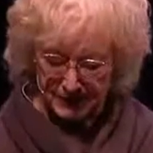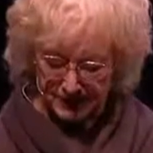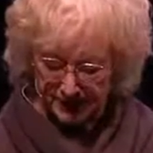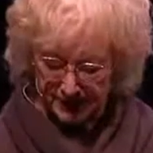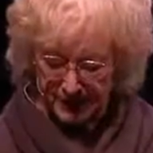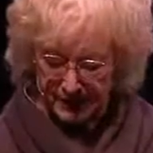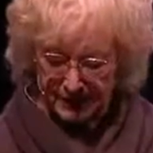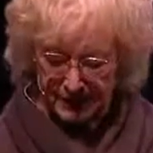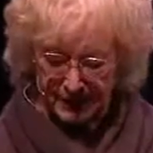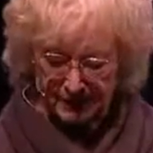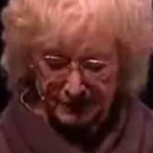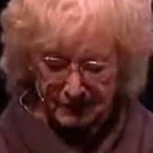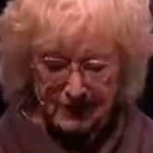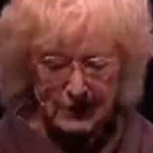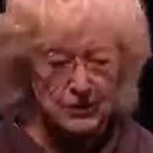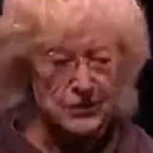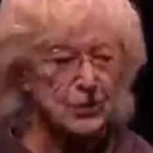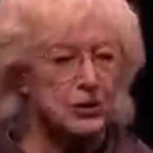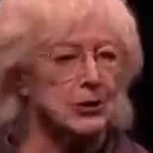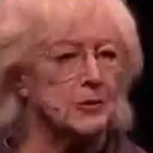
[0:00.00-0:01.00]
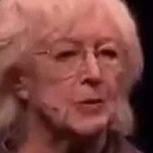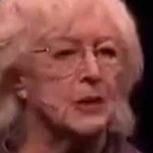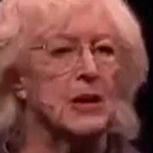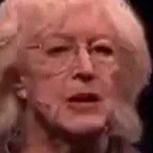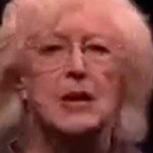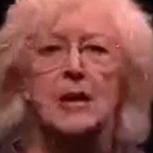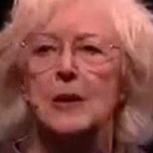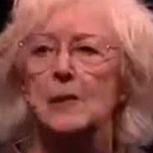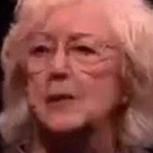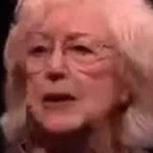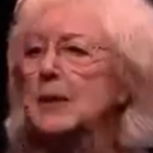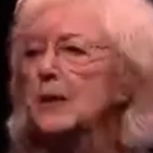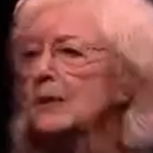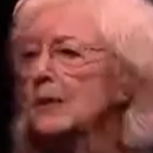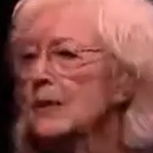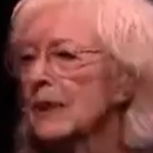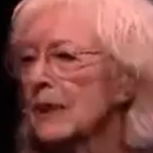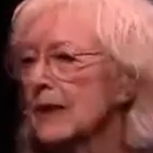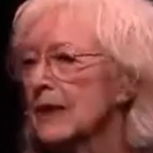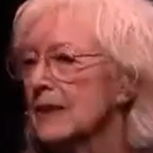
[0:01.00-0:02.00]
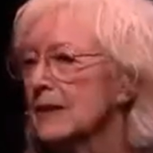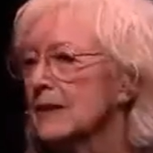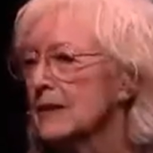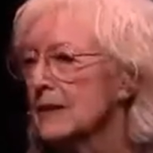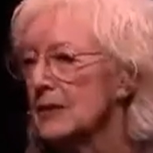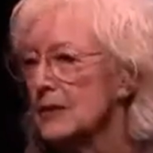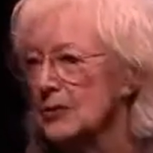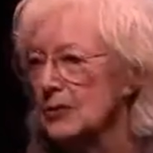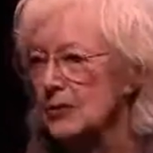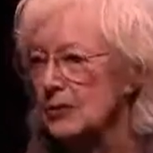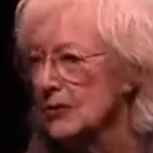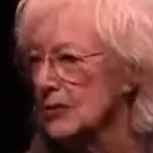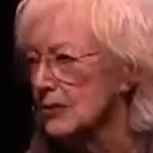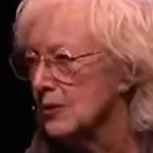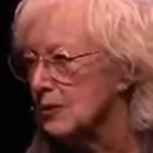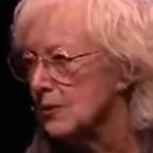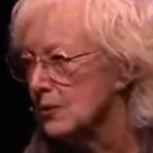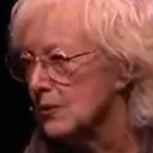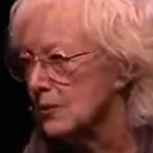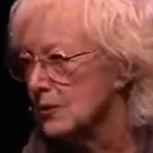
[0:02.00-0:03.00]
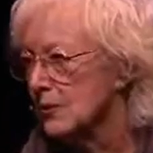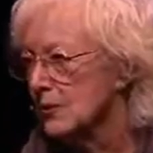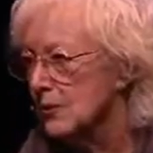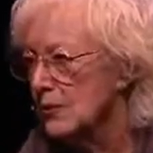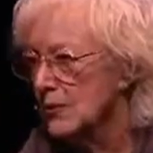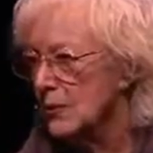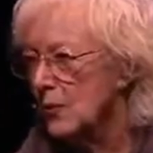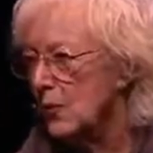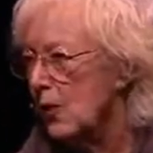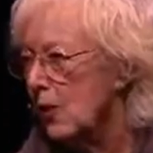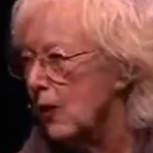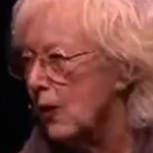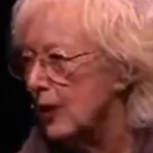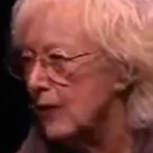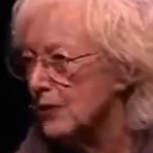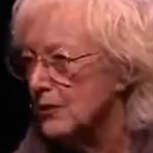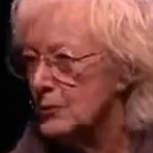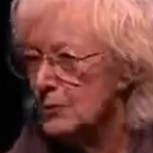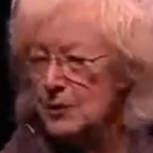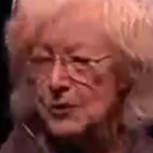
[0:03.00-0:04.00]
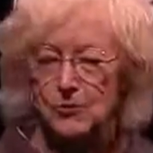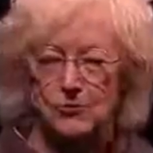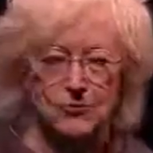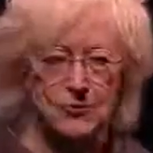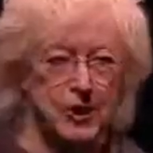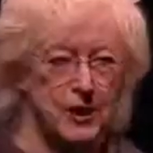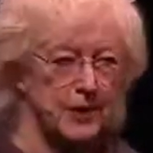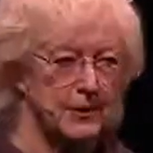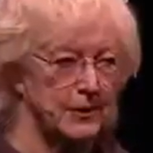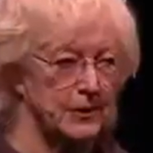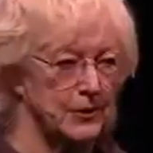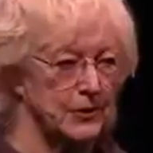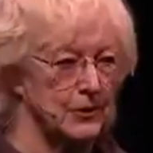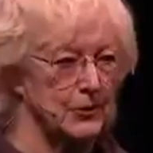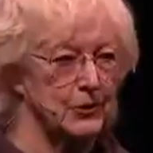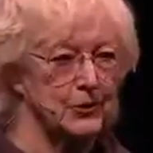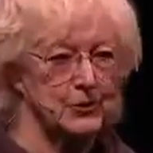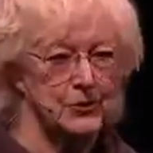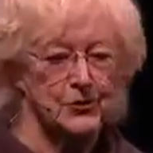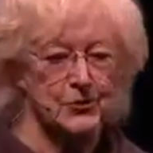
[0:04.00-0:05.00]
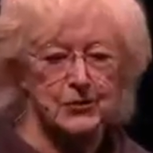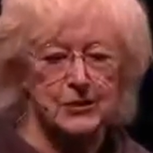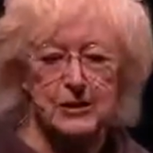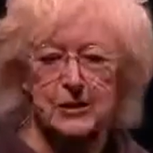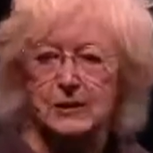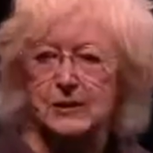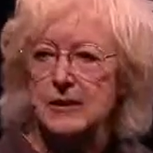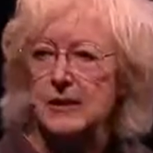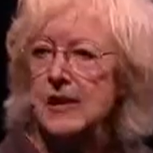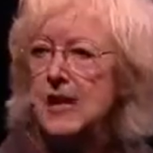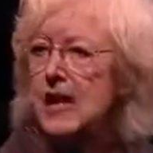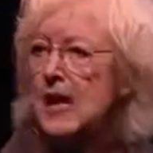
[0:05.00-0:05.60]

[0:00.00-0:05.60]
fading readership by implying that all Muslims worldwide were rioting in the streets,